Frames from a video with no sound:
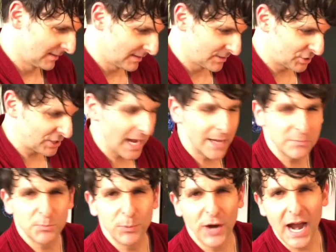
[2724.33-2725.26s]

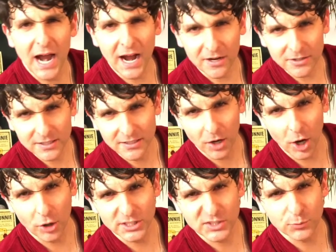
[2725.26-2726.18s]
James Brown,
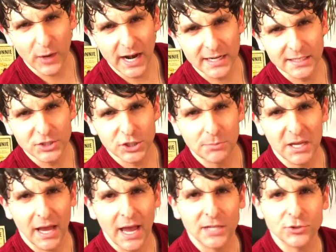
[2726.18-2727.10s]
Otis Redding, Jimi
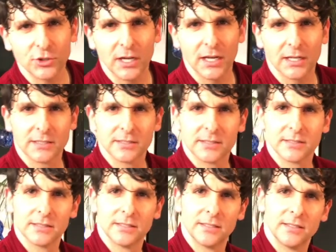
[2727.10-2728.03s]
Hendrix.
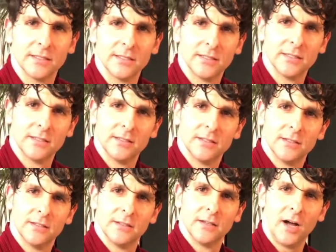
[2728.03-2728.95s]

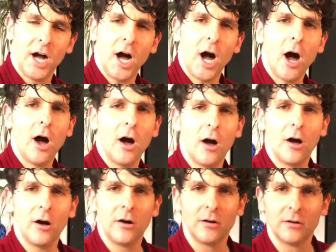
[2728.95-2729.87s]

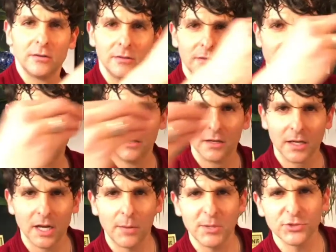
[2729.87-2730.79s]
All
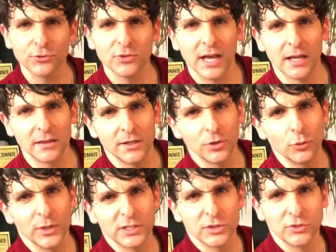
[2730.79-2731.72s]
coming through that Little
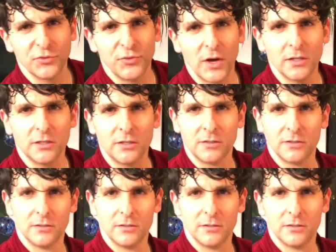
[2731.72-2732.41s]
Richard funnel.